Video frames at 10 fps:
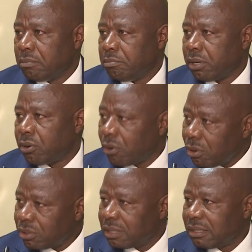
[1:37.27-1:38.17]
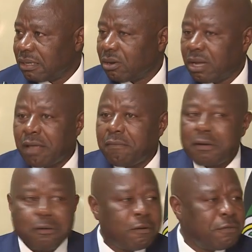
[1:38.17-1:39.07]
because
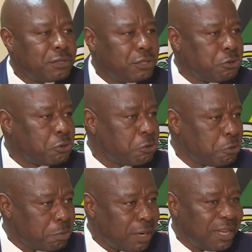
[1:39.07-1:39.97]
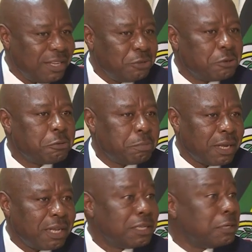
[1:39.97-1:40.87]
every office you occupy, you
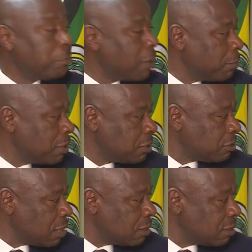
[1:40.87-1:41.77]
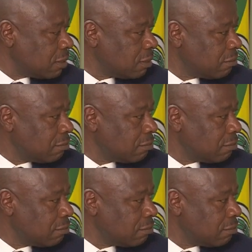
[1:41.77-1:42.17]
occupy it in public trust,